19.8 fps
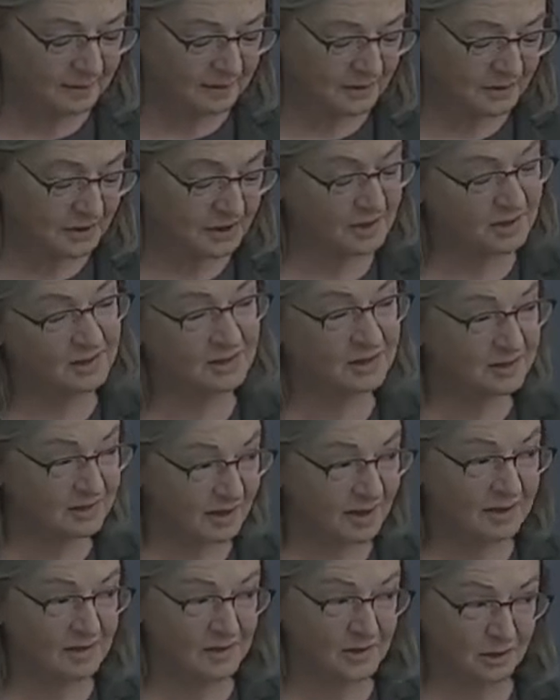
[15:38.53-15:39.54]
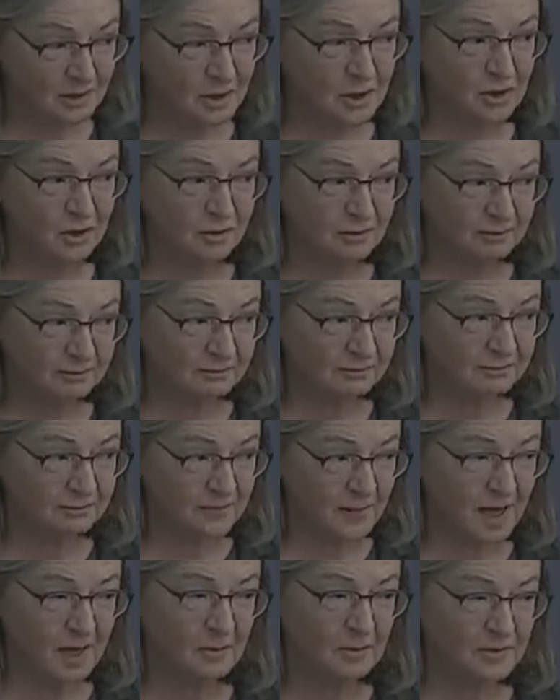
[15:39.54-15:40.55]
The cheese stands alone.
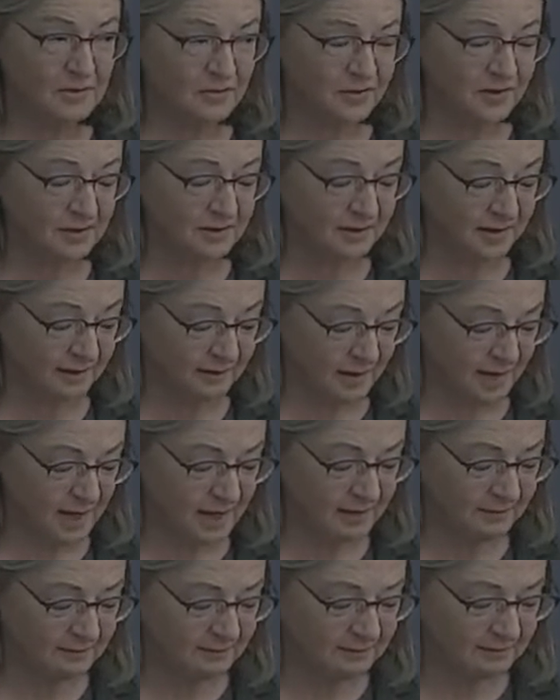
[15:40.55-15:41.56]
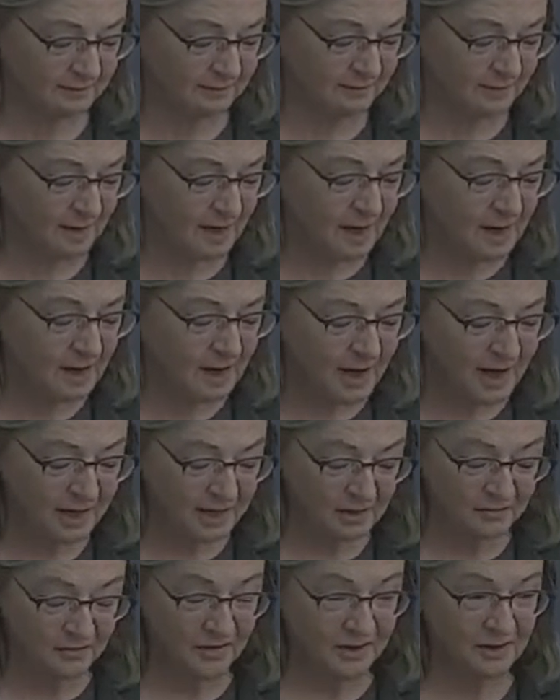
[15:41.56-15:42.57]
I was feeling that. I
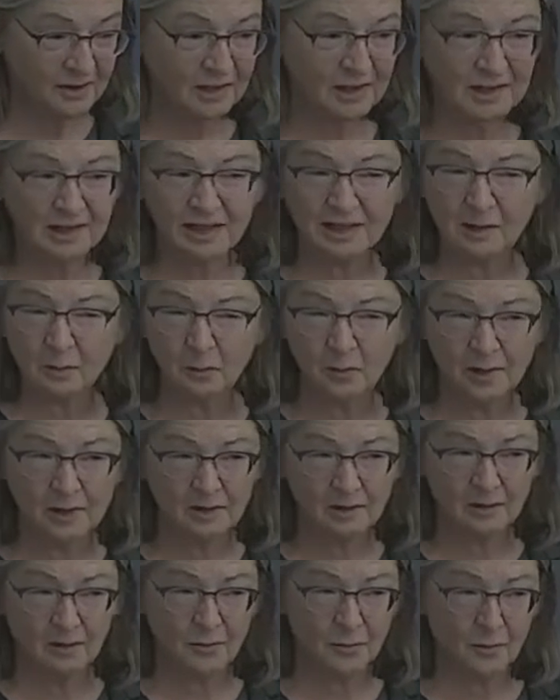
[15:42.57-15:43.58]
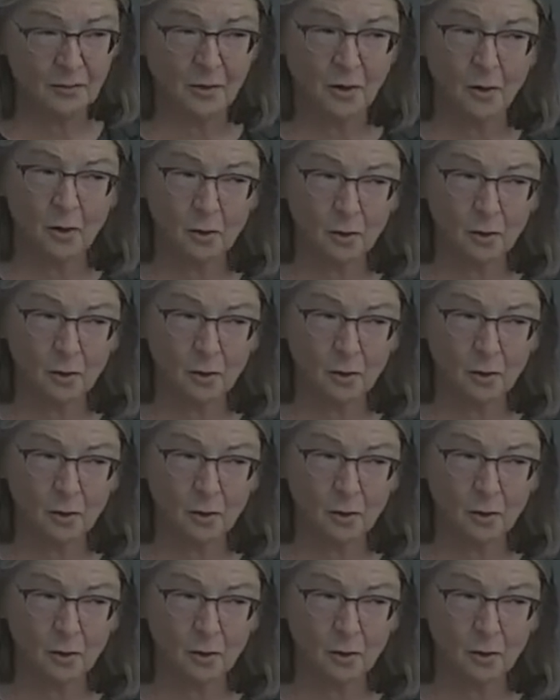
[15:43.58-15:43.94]
could feel the little wind through the